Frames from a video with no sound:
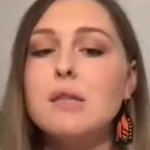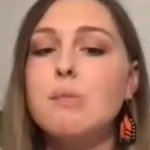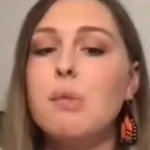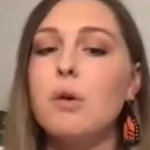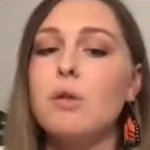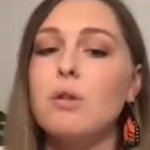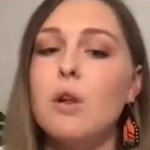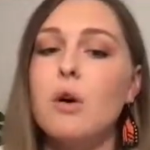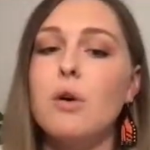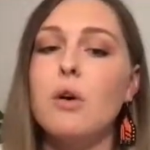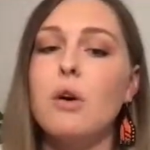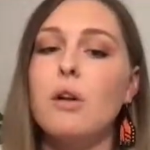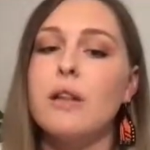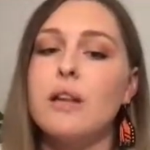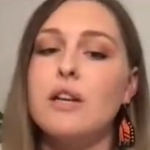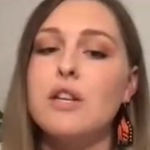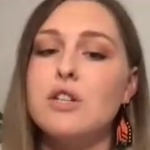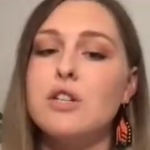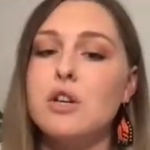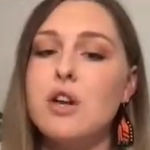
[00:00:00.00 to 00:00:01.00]
Both local
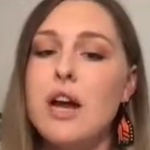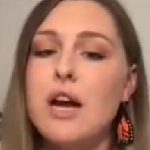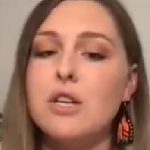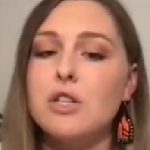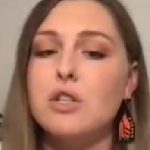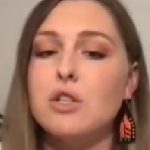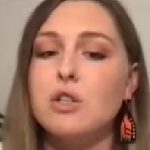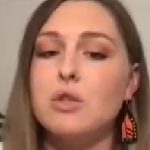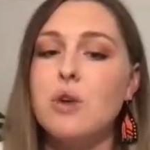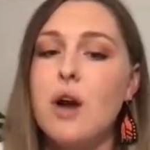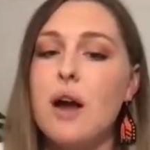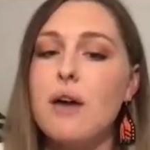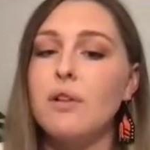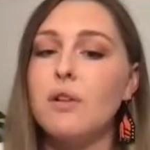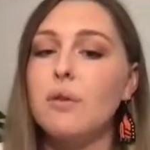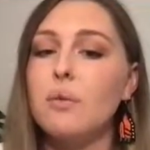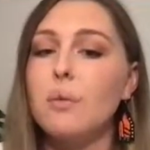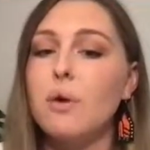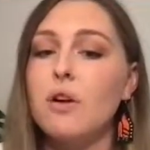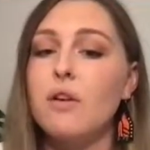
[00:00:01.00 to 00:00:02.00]
and international
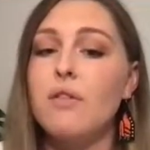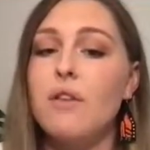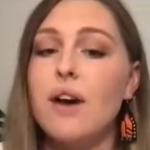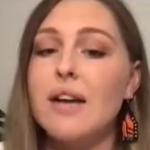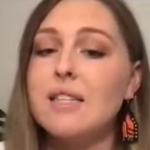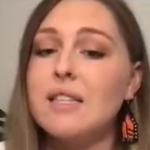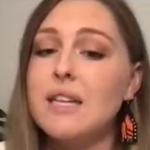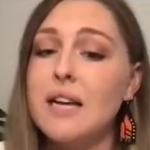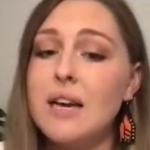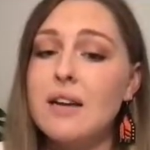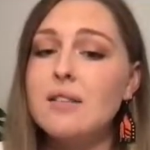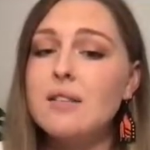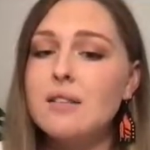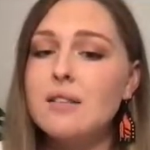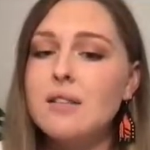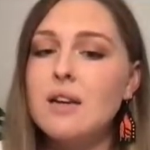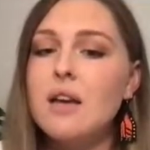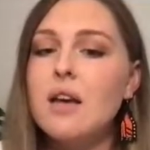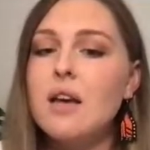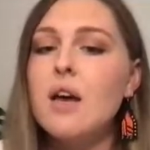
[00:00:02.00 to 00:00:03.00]
travel were advised
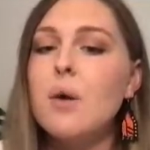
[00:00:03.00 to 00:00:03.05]
against,